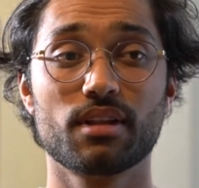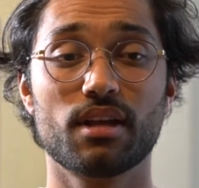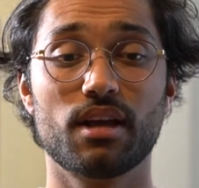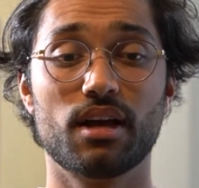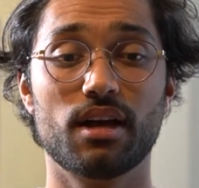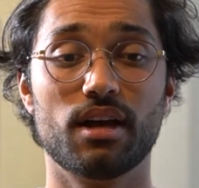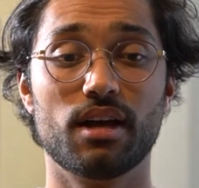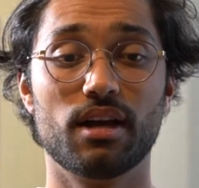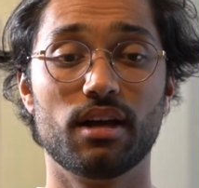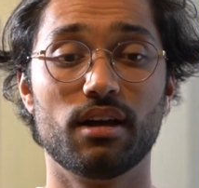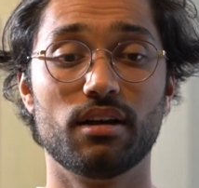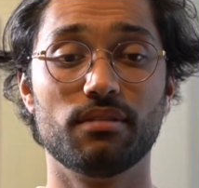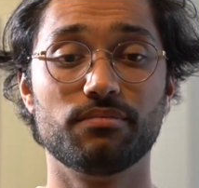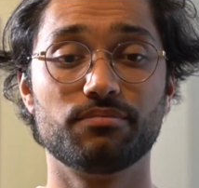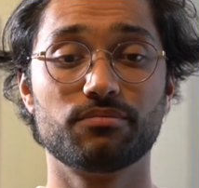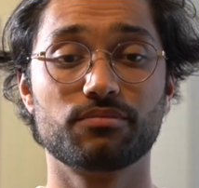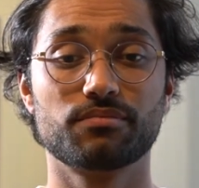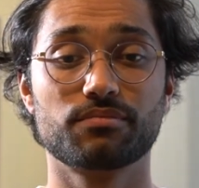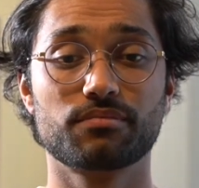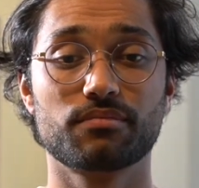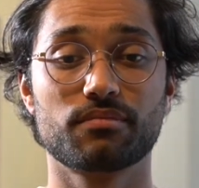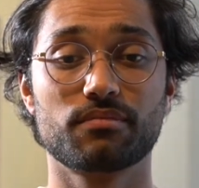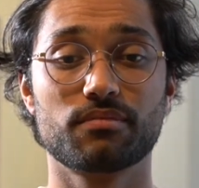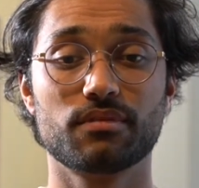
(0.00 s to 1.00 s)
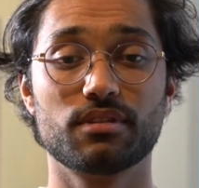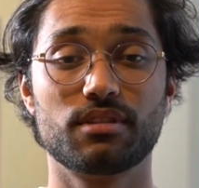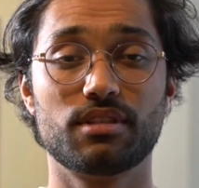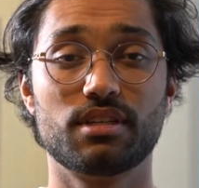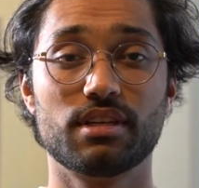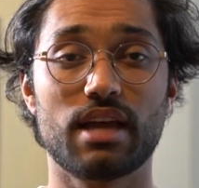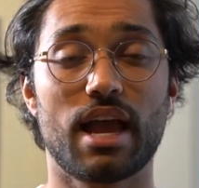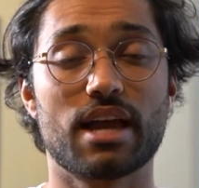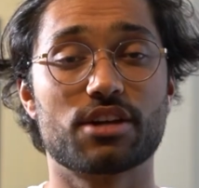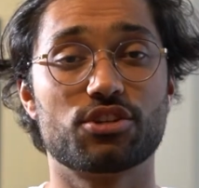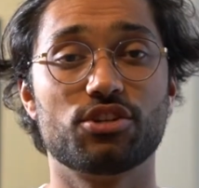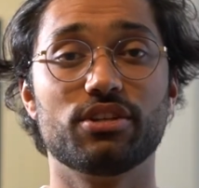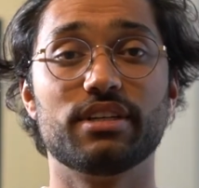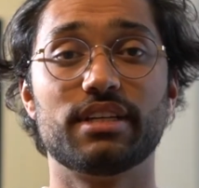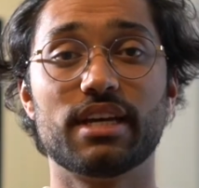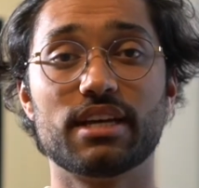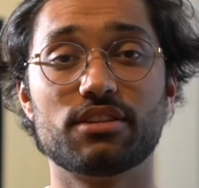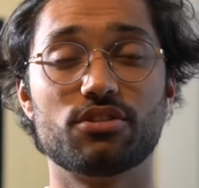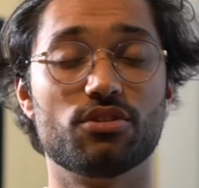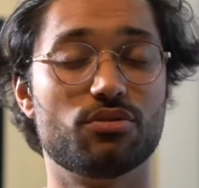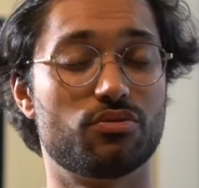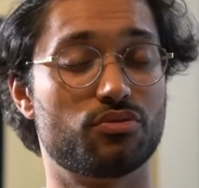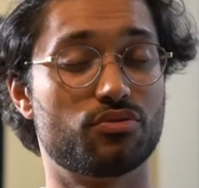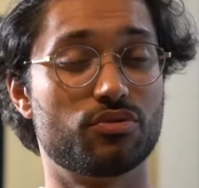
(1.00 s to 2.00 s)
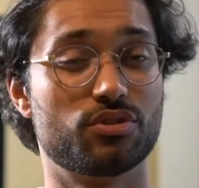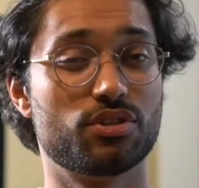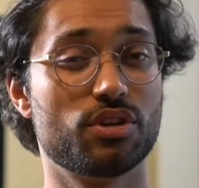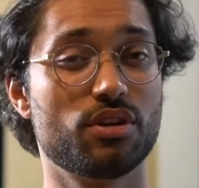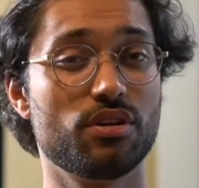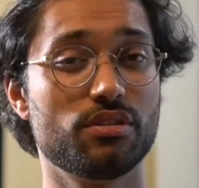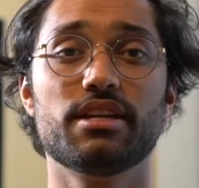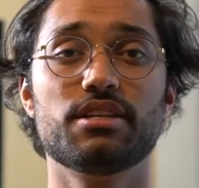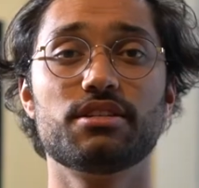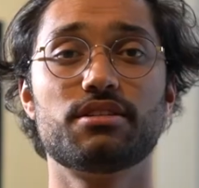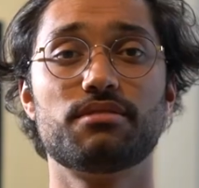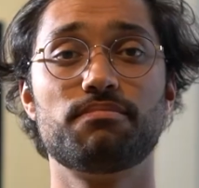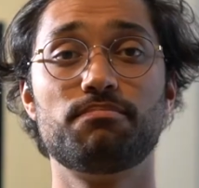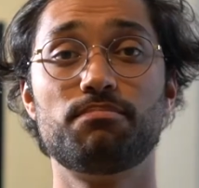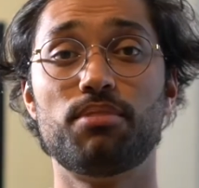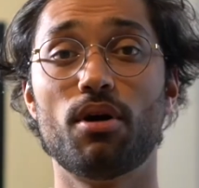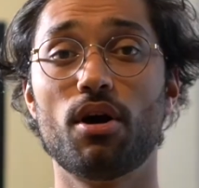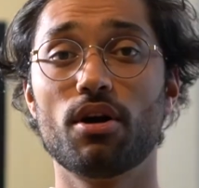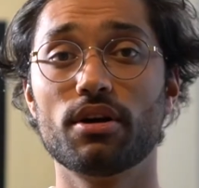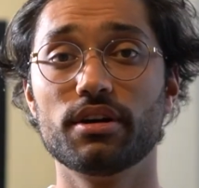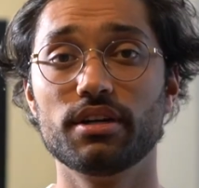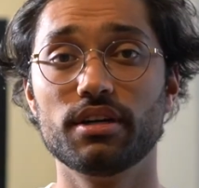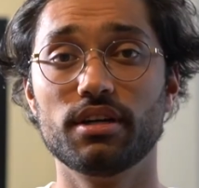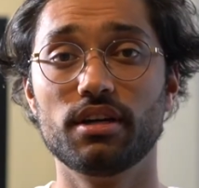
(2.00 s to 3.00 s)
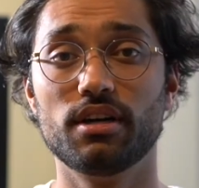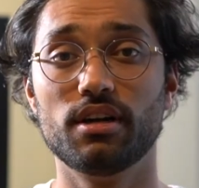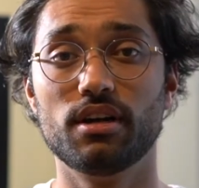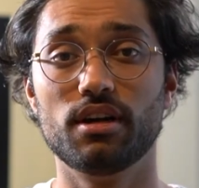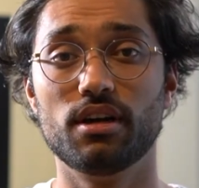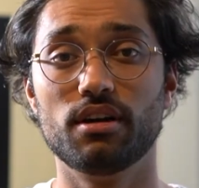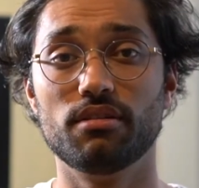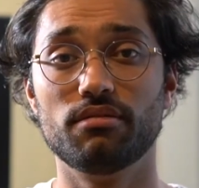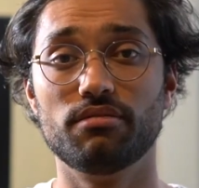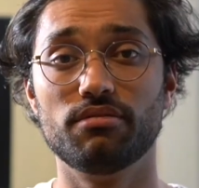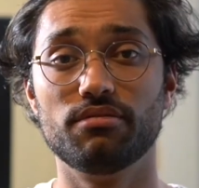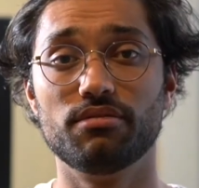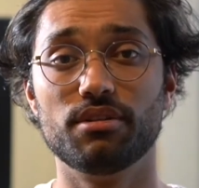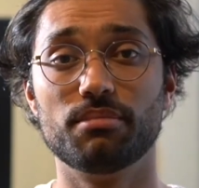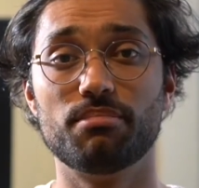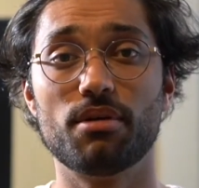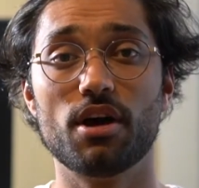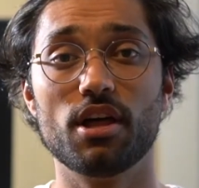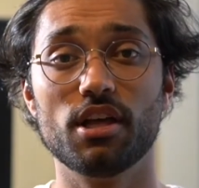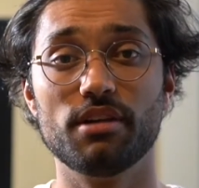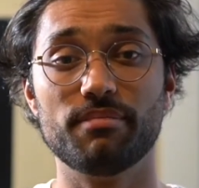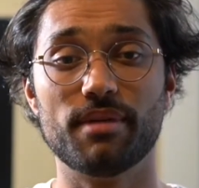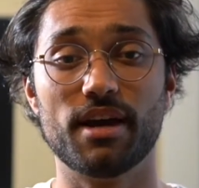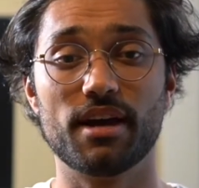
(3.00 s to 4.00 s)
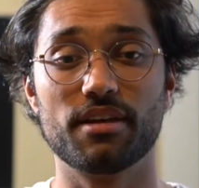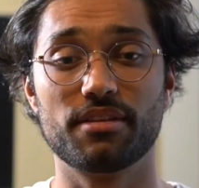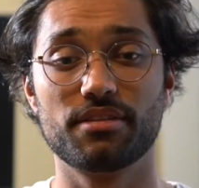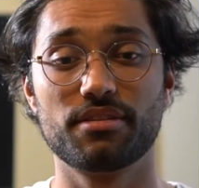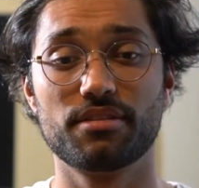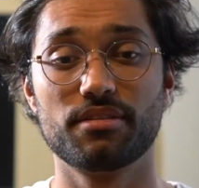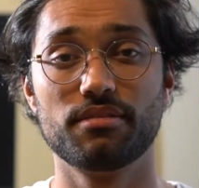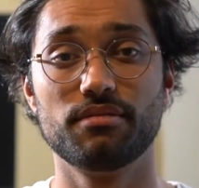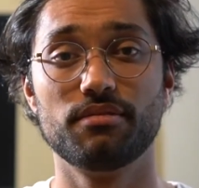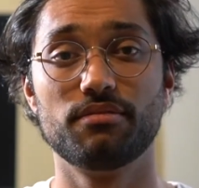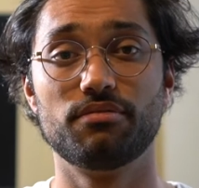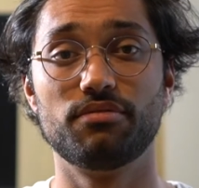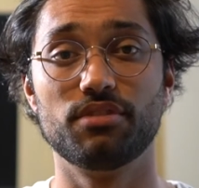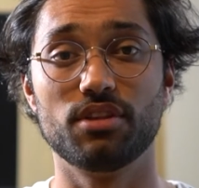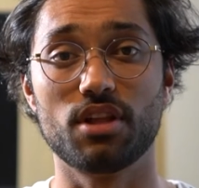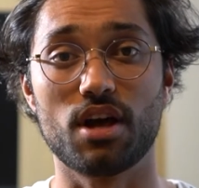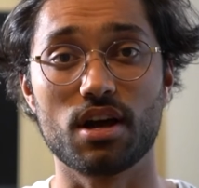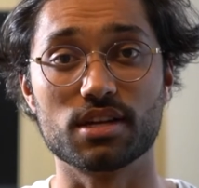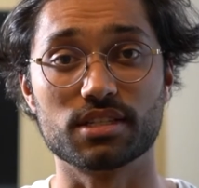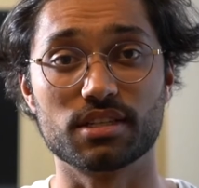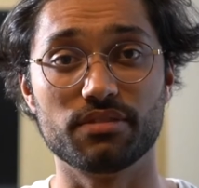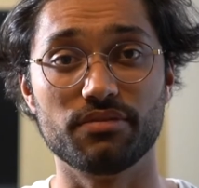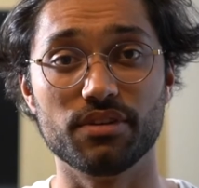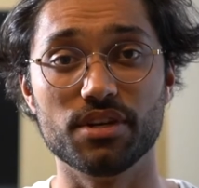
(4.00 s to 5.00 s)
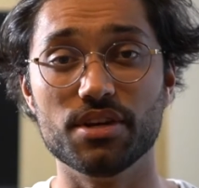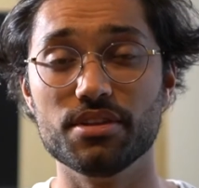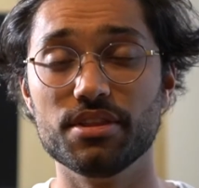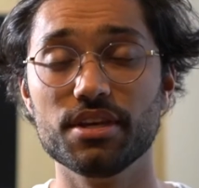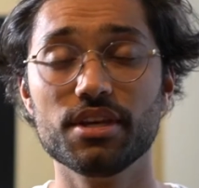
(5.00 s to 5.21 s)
to actually get those results is part of the Polymath philosophy.